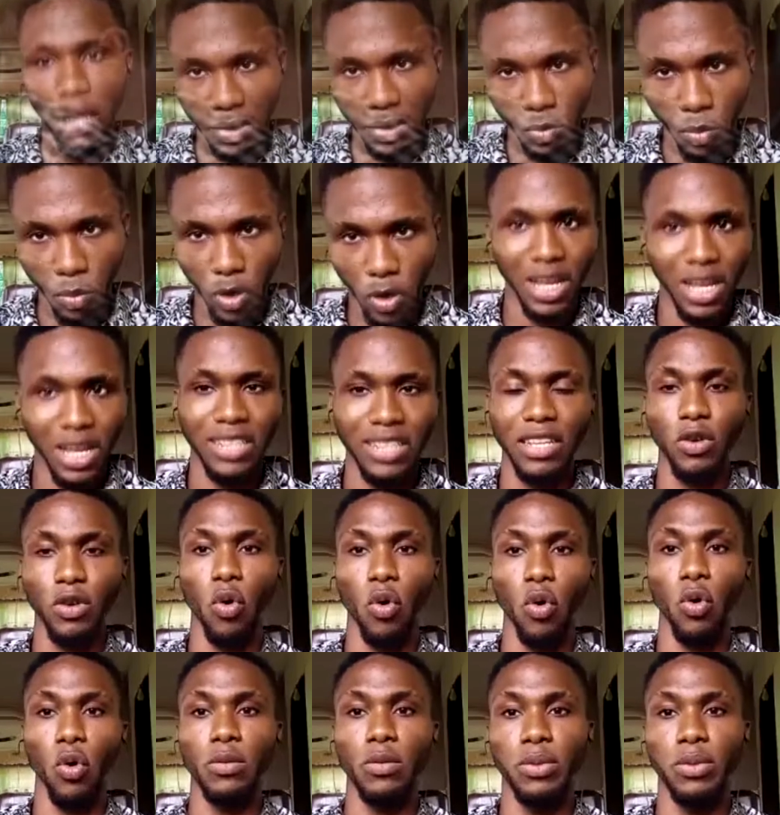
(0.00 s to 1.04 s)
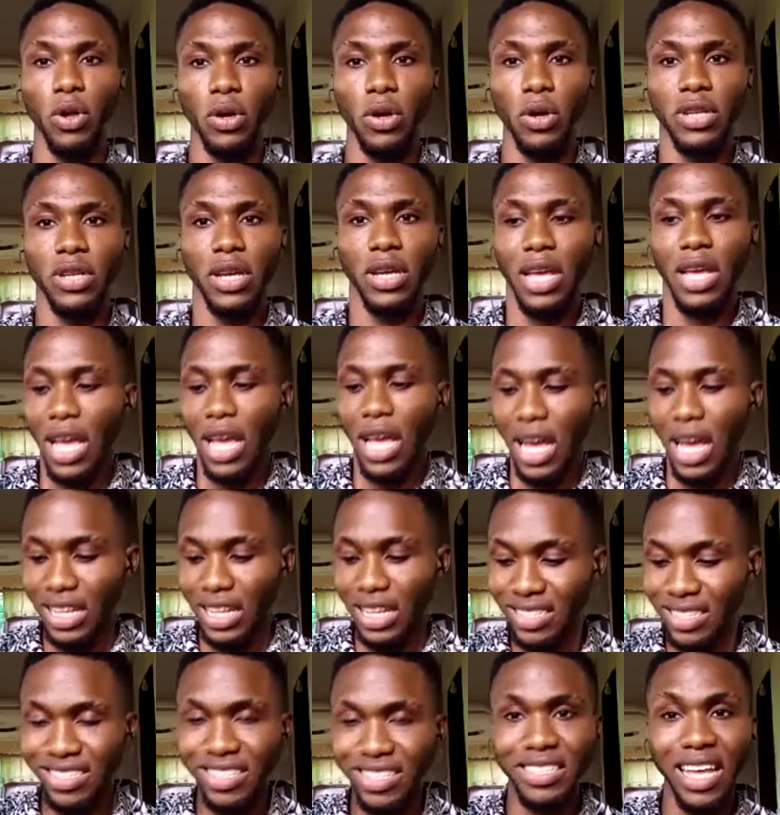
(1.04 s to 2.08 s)
Murdered in cold blood, and
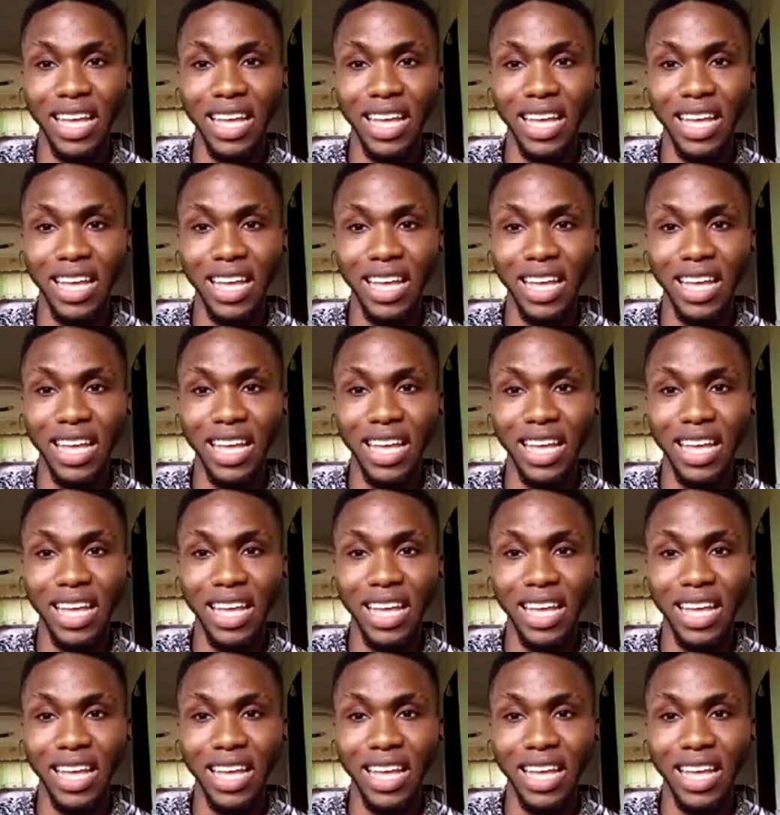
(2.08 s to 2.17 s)
it's in that